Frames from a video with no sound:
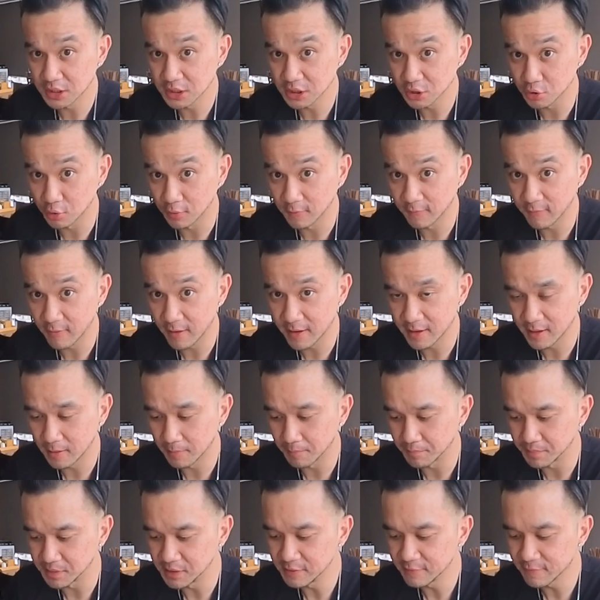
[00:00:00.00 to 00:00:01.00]
This stir
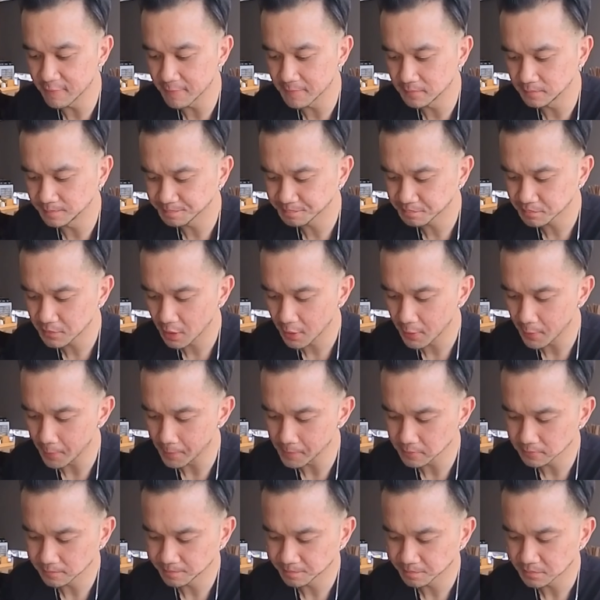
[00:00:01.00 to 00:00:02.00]
fried up beef
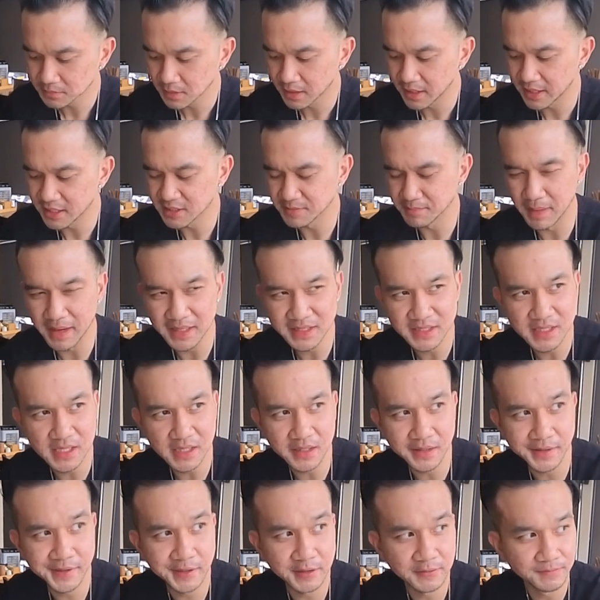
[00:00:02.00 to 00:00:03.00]
is
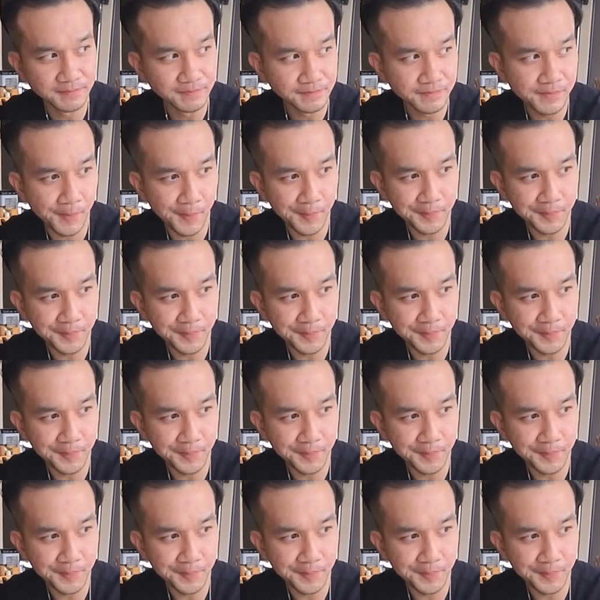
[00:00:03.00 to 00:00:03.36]
basically.